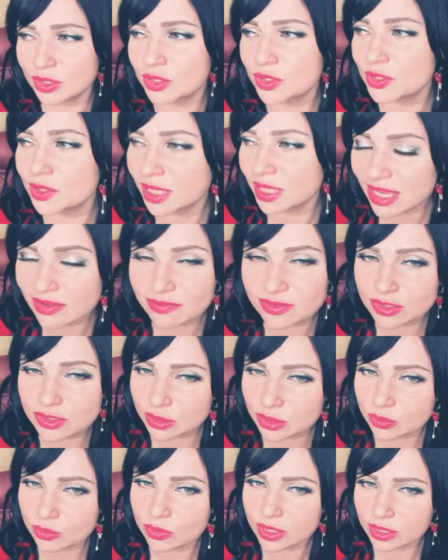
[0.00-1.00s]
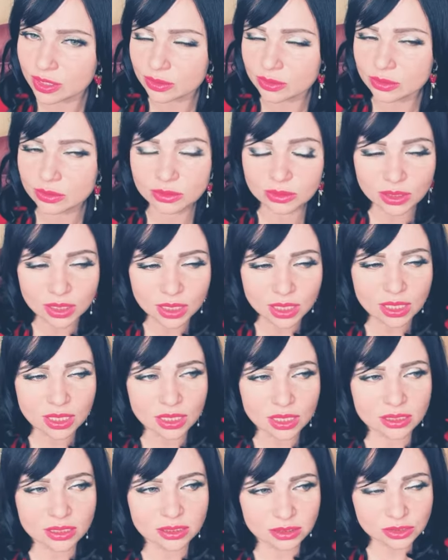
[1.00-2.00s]
life is a real
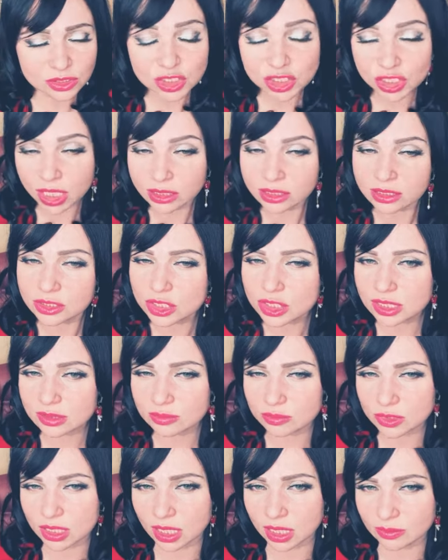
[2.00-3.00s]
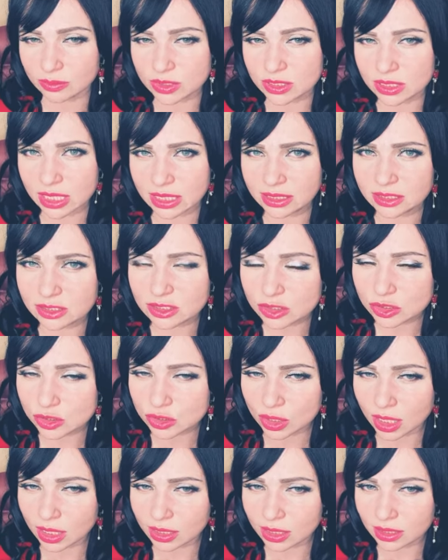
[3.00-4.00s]
uh, challenge sometimes and it's
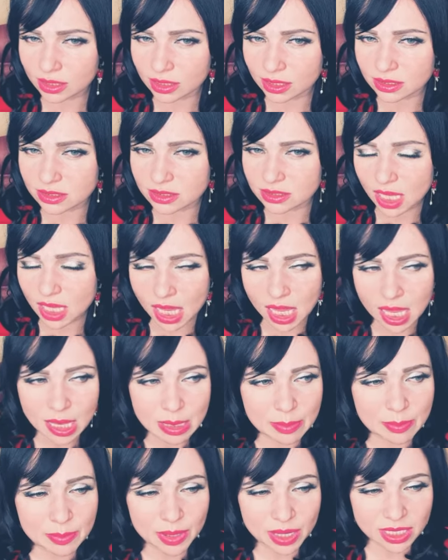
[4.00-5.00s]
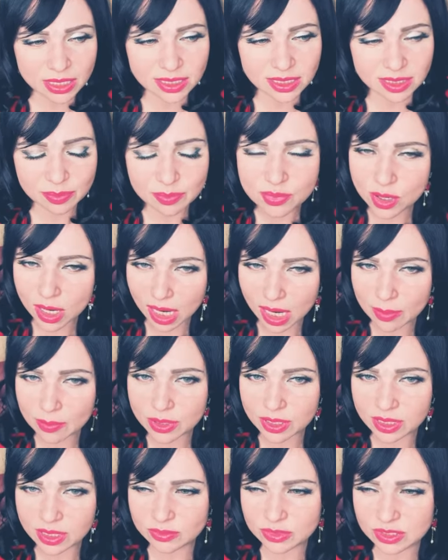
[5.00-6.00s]
trying us but the
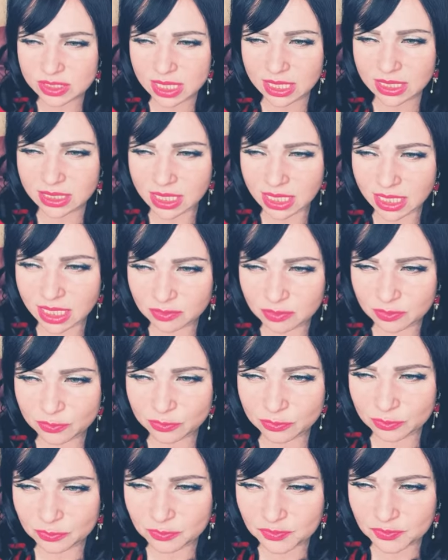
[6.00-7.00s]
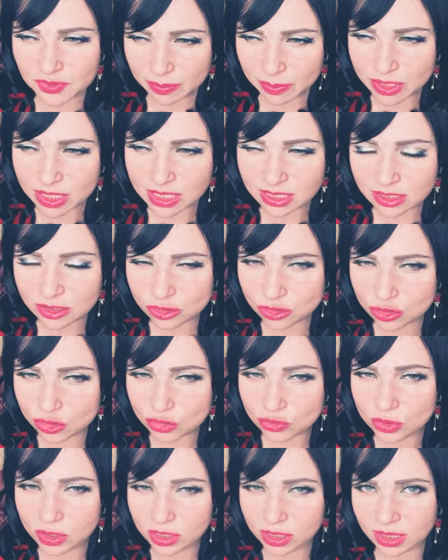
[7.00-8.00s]
problem is that if feminists
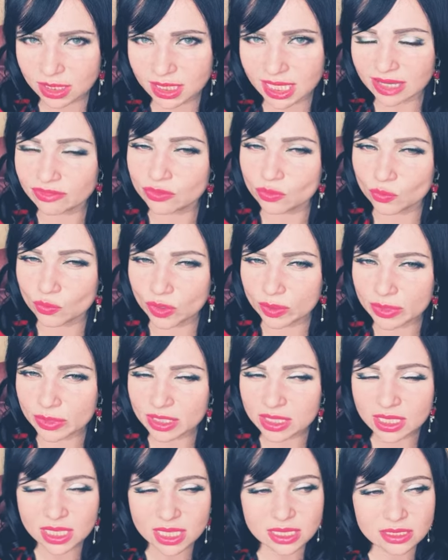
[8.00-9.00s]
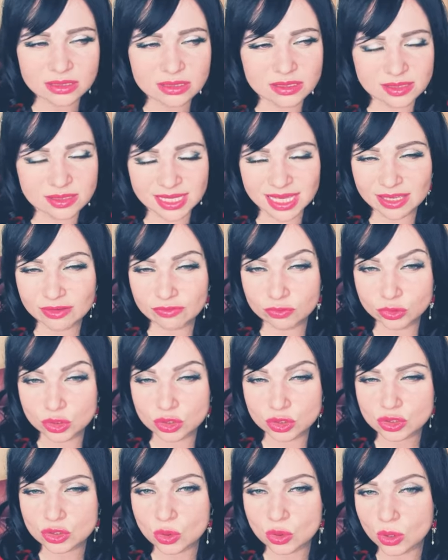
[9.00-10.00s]
truly loved women they would
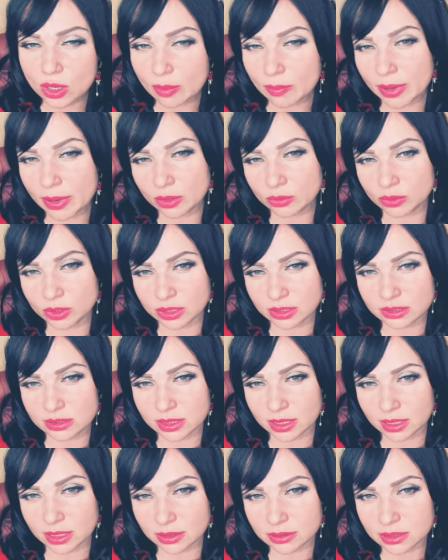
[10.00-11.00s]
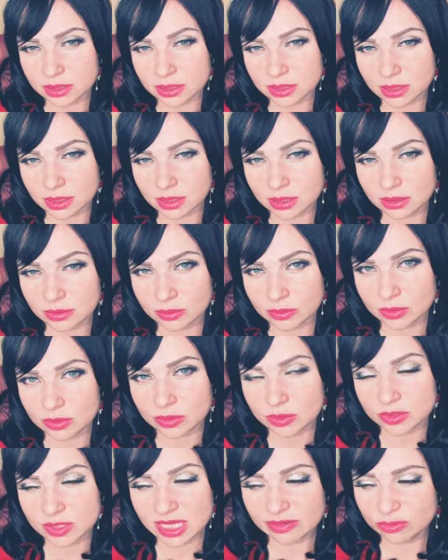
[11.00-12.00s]
talk about these things
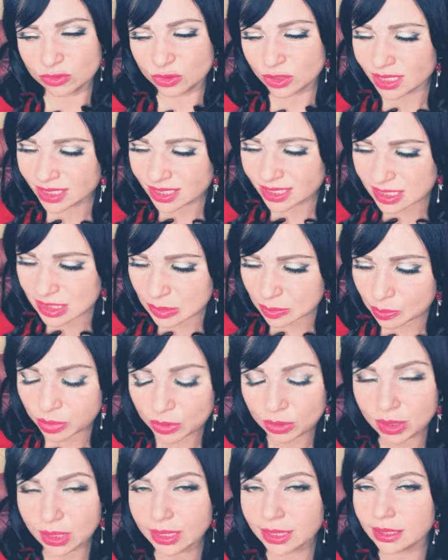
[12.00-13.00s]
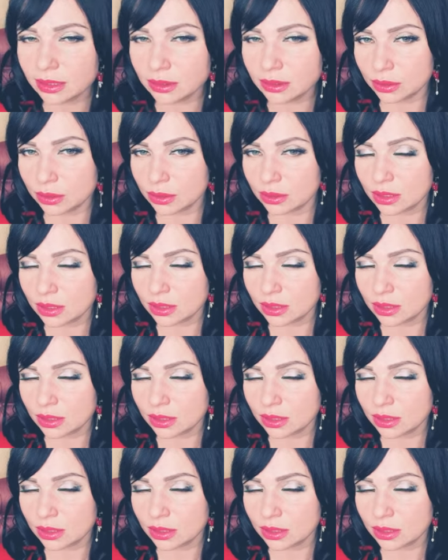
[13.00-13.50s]
they would explain